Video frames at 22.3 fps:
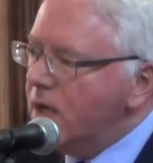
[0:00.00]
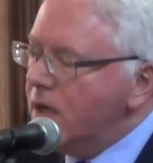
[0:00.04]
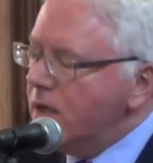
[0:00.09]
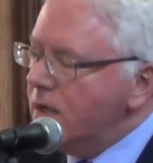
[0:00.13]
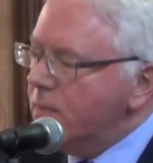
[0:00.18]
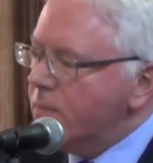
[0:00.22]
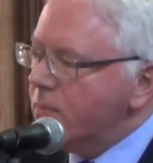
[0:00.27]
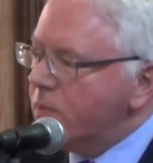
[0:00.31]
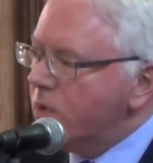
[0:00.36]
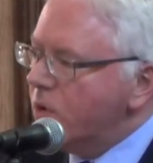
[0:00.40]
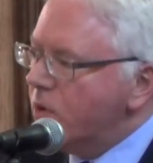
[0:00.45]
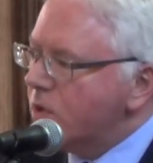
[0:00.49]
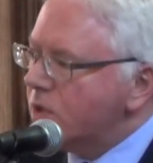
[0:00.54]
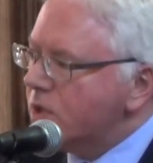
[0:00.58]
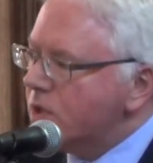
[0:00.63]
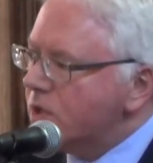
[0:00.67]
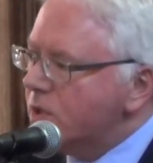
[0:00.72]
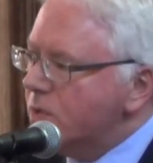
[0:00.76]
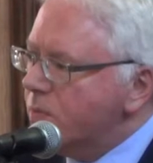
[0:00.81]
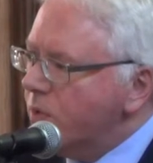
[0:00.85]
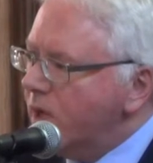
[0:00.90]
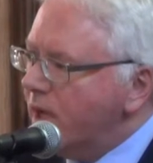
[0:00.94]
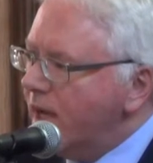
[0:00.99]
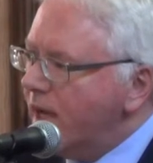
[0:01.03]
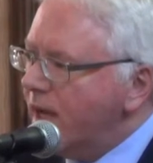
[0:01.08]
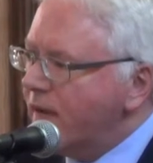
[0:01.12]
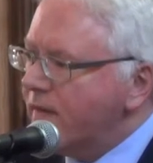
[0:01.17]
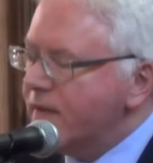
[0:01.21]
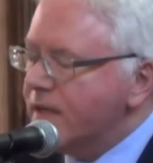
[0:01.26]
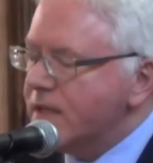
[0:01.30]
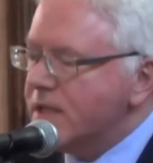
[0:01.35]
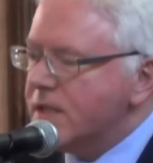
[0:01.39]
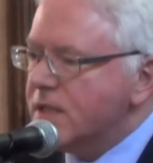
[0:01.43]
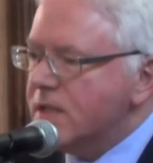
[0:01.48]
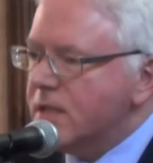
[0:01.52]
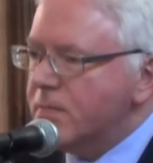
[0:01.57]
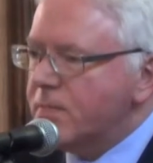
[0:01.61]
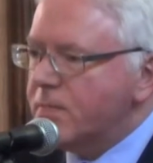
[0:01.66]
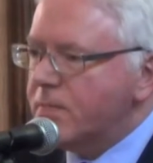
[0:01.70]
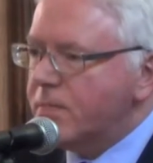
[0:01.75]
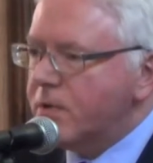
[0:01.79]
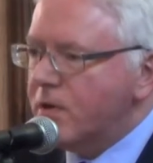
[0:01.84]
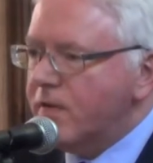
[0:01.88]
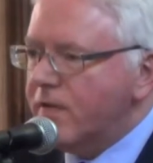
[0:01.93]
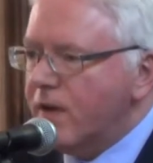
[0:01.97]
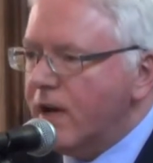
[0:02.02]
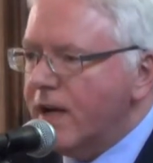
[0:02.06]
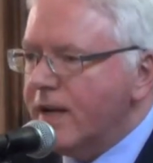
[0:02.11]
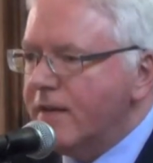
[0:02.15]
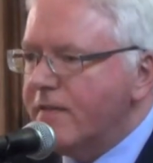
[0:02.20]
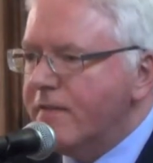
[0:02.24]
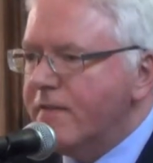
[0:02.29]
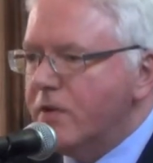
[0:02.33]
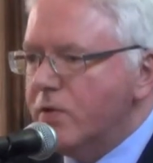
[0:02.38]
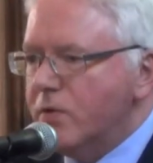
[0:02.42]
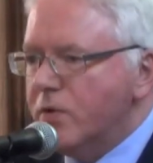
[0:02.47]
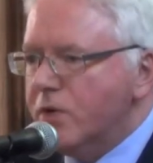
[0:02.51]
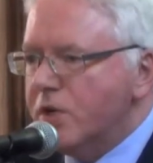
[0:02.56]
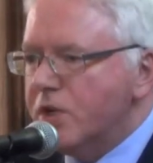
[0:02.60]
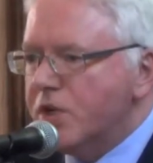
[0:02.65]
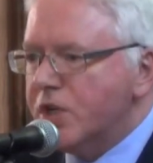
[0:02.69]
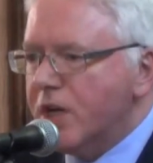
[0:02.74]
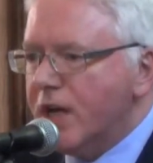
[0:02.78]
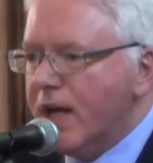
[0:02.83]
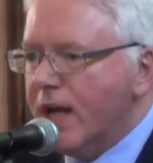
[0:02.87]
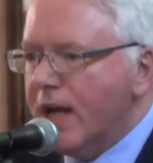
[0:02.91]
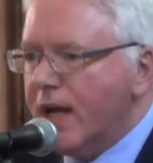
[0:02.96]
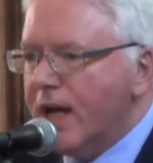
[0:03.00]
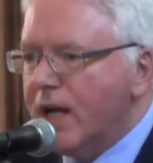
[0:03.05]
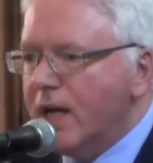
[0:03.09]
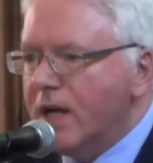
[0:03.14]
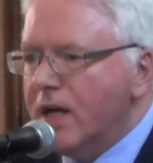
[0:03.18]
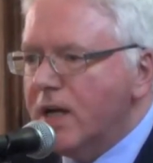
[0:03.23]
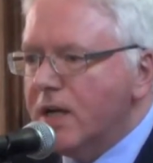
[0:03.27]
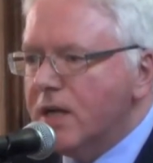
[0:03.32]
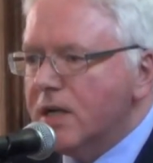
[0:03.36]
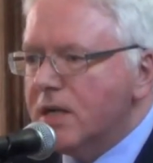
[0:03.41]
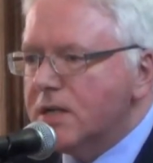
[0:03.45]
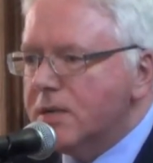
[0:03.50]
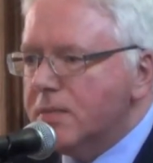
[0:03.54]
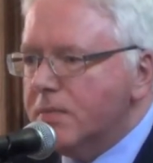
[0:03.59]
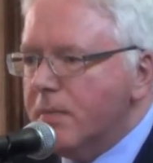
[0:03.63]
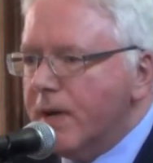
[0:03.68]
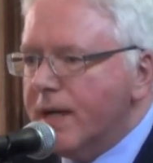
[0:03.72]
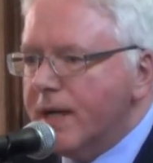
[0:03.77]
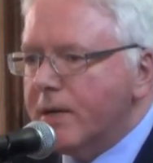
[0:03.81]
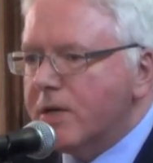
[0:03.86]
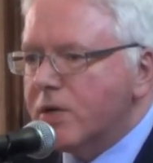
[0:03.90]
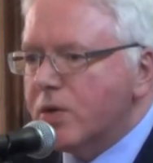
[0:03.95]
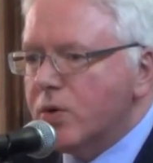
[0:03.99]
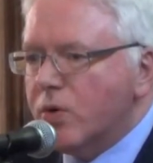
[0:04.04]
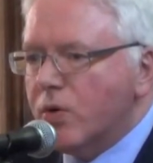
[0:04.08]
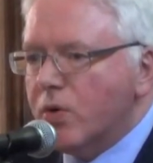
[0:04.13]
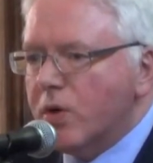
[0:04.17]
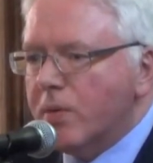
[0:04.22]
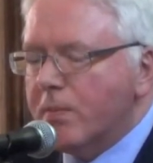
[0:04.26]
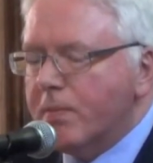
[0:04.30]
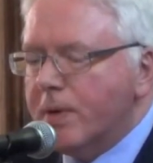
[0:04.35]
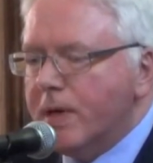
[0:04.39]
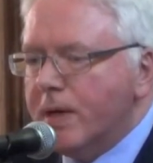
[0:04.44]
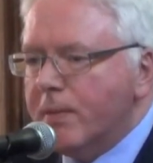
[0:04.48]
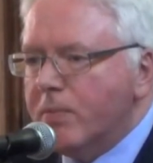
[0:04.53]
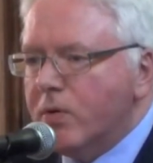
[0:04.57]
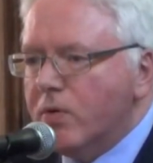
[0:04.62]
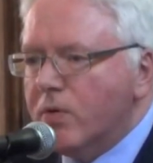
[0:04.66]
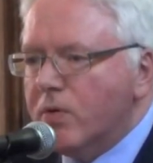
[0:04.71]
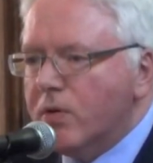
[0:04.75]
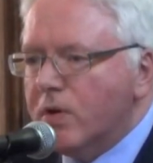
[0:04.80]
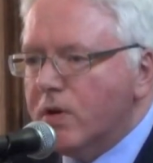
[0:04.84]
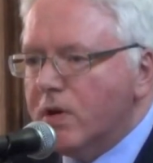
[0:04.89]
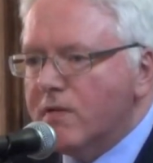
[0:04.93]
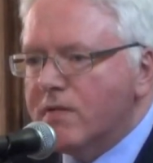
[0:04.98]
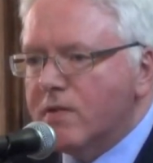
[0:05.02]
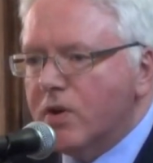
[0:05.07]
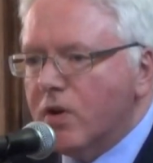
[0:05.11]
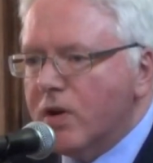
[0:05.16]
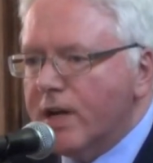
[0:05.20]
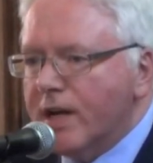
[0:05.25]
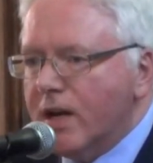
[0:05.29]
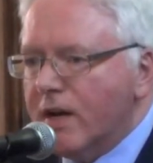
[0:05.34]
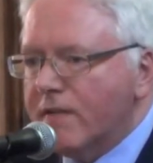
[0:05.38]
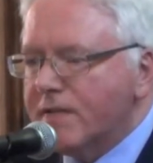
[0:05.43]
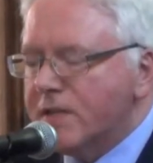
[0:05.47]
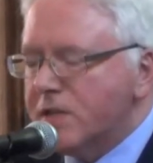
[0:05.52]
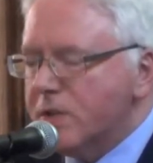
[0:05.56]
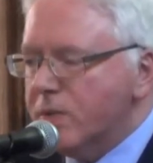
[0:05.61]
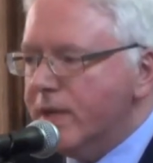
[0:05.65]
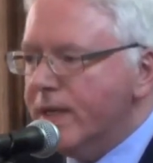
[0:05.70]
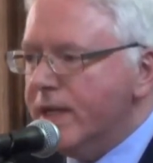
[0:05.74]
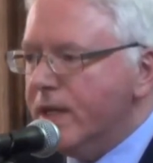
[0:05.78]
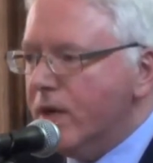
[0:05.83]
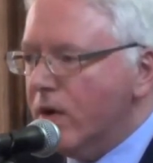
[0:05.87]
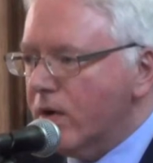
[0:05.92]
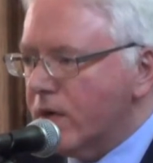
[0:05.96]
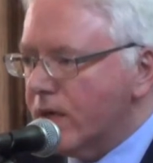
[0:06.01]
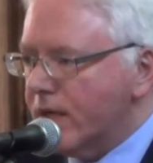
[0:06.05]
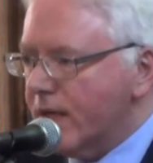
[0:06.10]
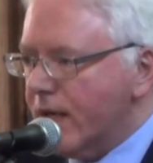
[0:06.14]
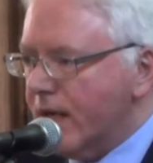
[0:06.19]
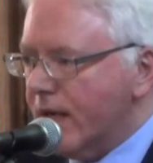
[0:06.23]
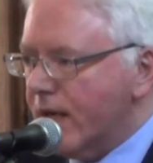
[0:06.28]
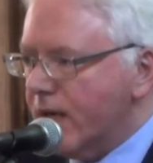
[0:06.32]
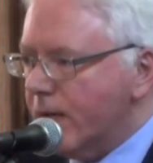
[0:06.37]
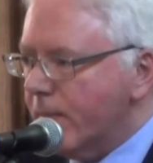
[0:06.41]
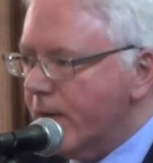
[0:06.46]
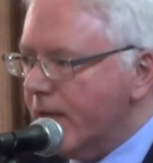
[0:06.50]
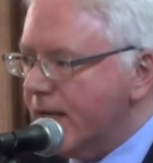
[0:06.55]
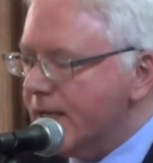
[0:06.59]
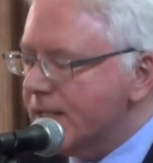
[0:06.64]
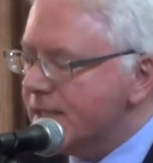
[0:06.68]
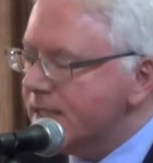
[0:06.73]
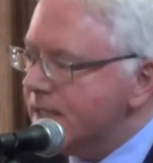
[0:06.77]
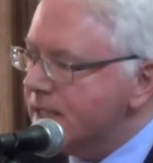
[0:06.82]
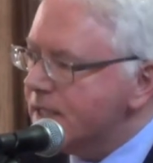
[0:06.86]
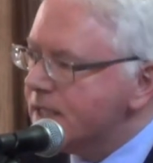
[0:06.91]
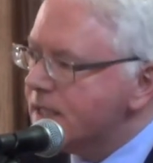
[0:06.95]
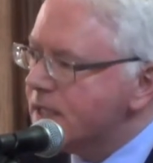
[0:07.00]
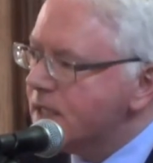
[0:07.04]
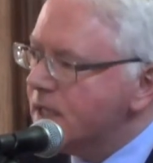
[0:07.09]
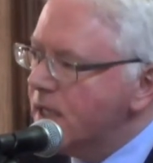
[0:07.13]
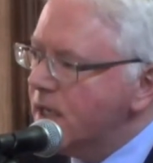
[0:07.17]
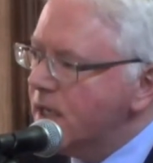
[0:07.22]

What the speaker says: in Broadstone we're having to provide food share to make sure that people have got enough to eat on a daily basis.